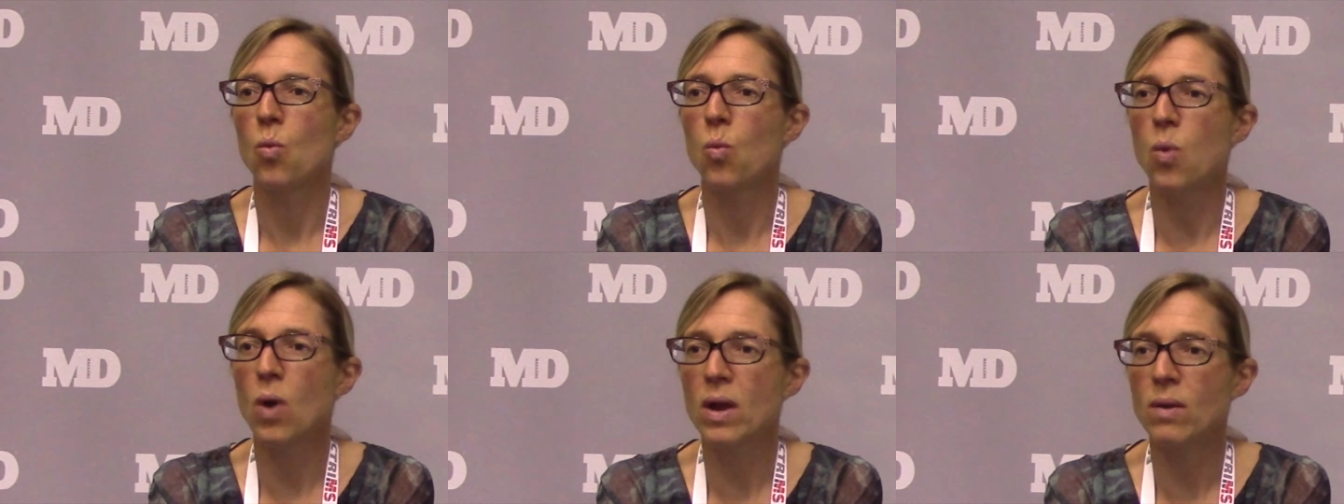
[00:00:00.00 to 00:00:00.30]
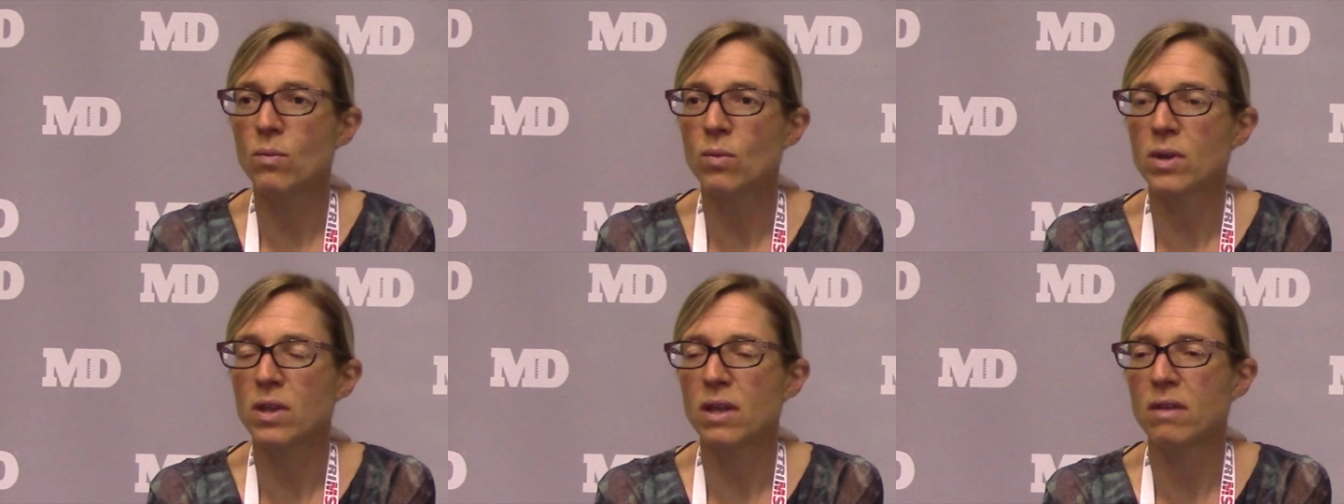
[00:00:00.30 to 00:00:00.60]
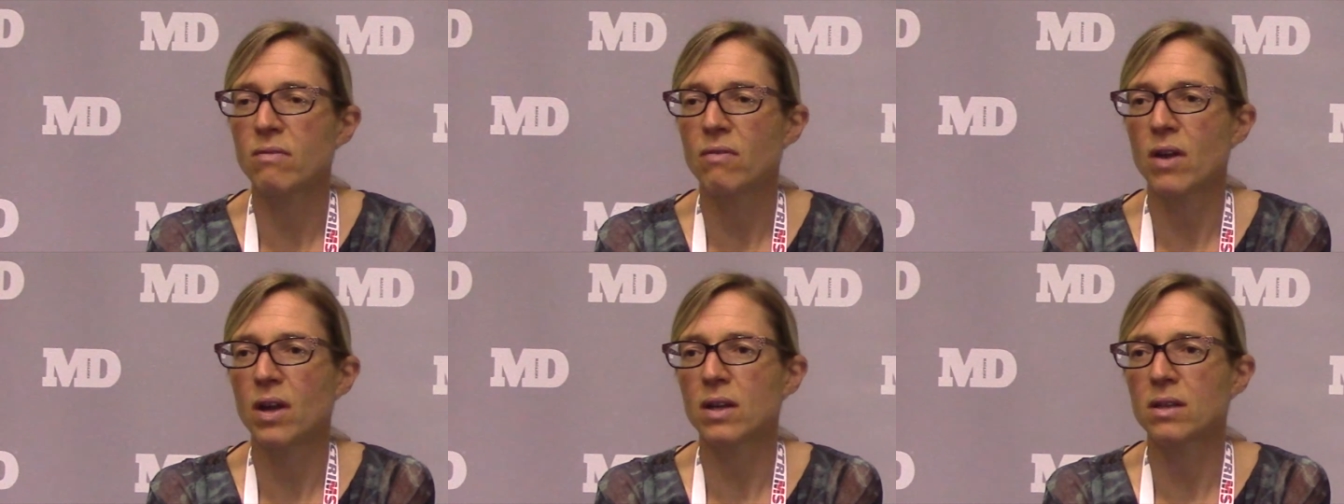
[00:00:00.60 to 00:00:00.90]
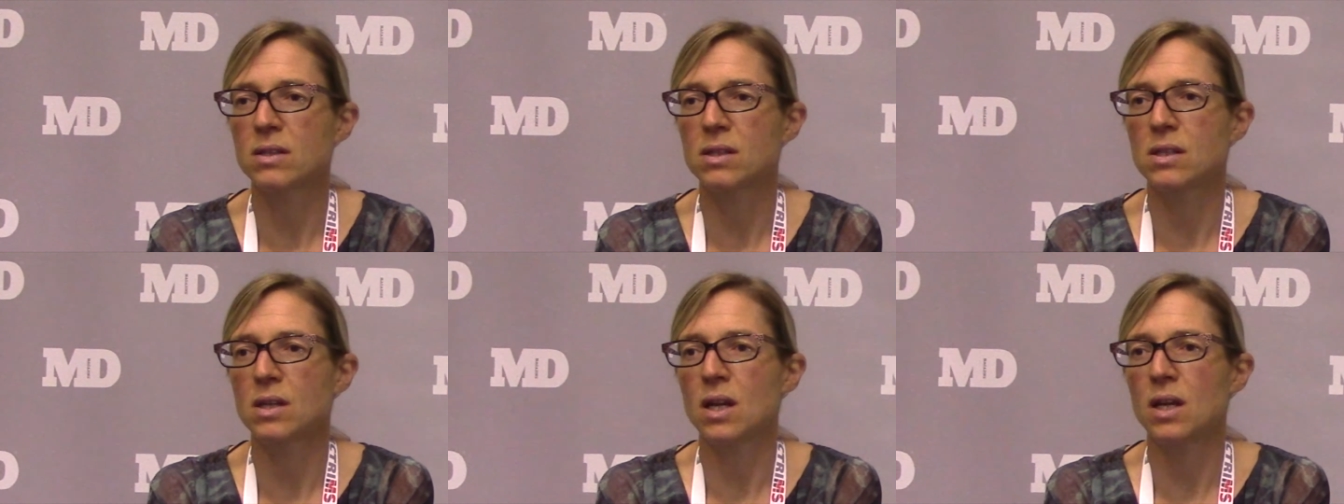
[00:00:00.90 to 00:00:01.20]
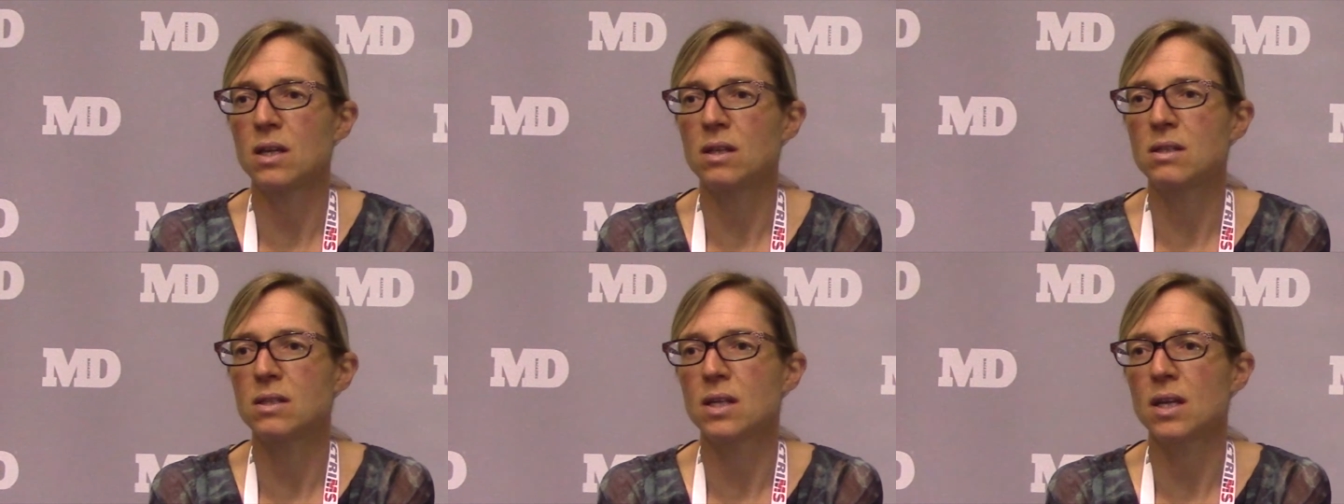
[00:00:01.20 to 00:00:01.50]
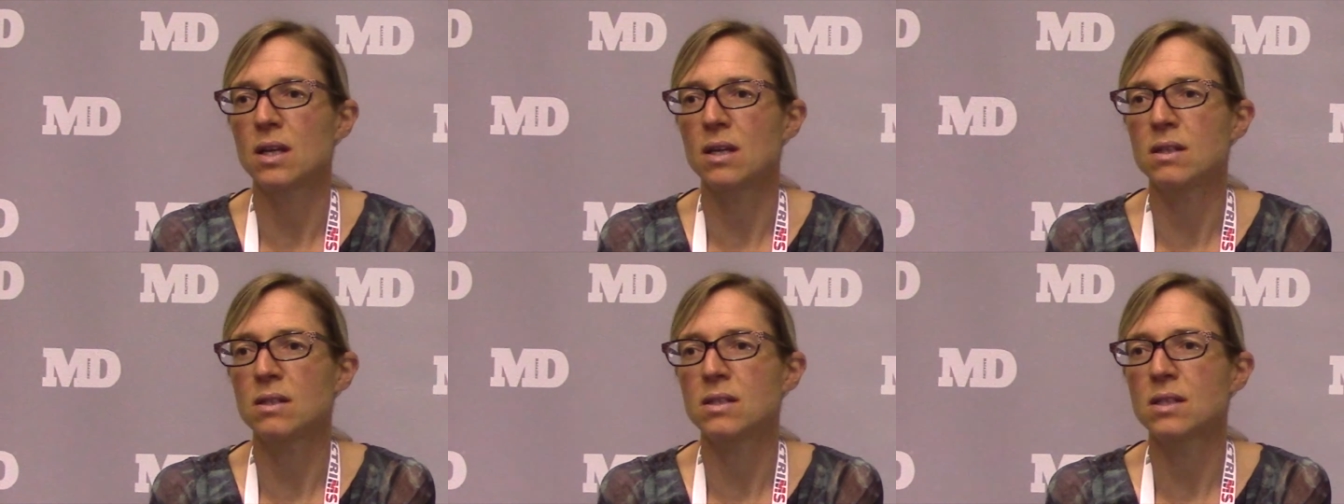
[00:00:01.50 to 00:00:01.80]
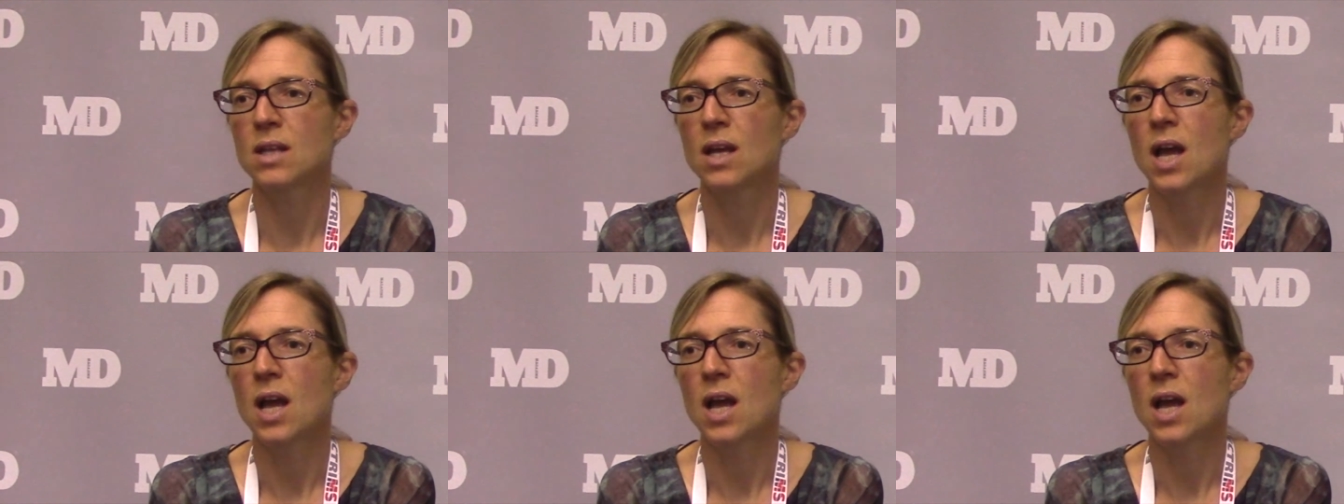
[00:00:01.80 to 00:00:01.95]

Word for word: when were they vaccinated,